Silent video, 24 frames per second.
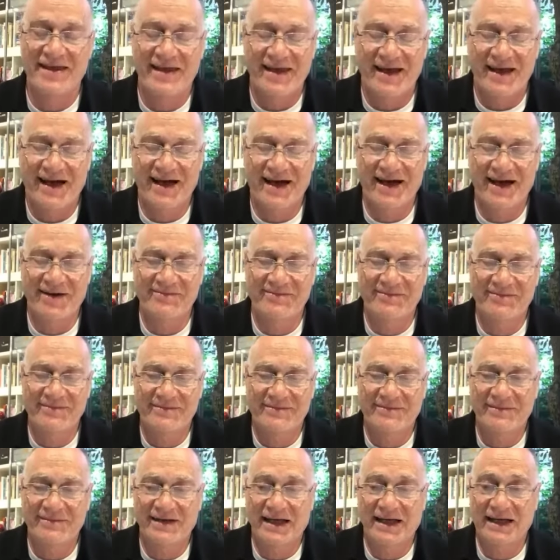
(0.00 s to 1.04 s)

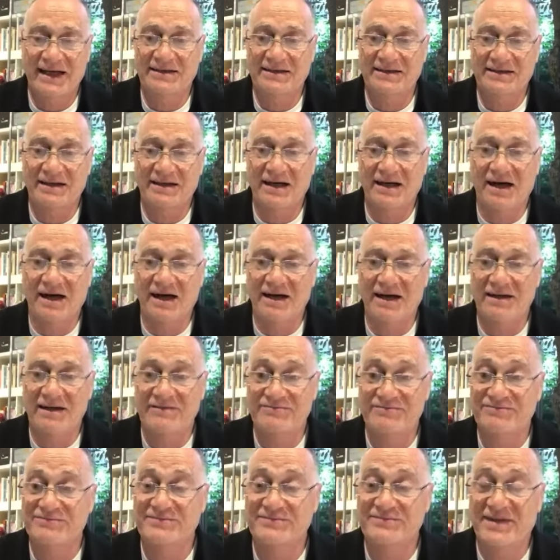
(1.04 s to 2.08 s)
and I
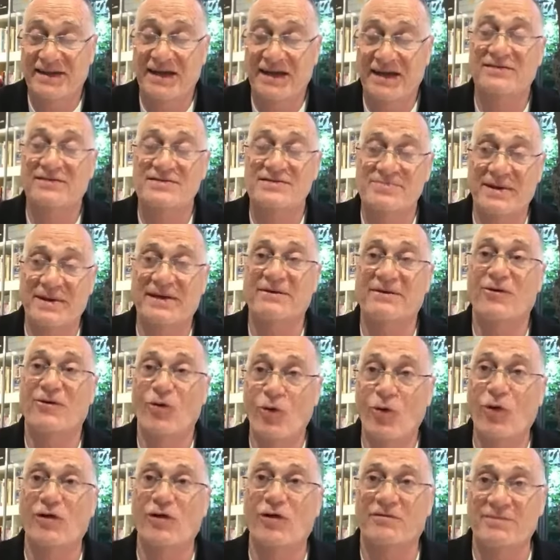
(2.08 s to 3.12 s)
think I spent
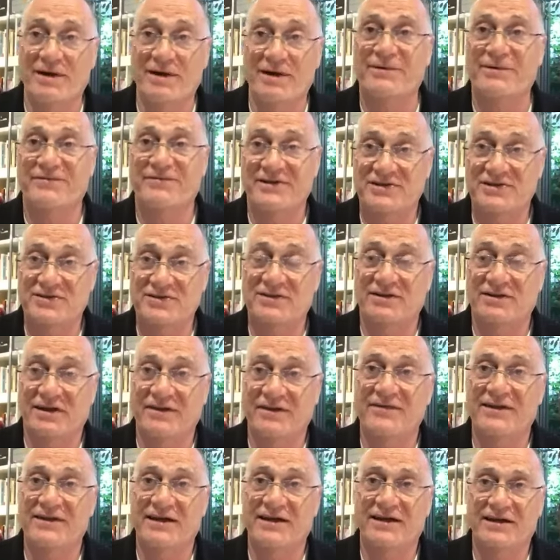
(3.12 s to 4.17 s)
all of my professional life
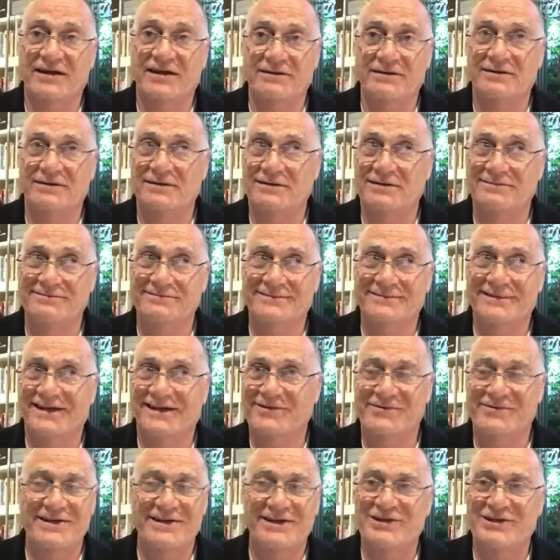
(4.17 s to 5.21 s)
thinking, I
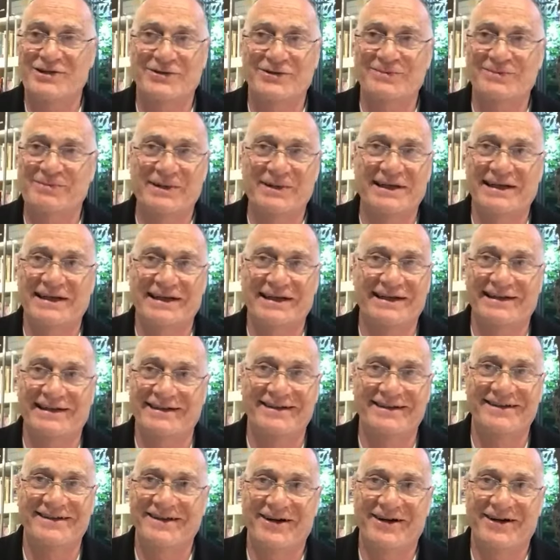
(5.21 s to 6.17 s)
really shouldn't be here.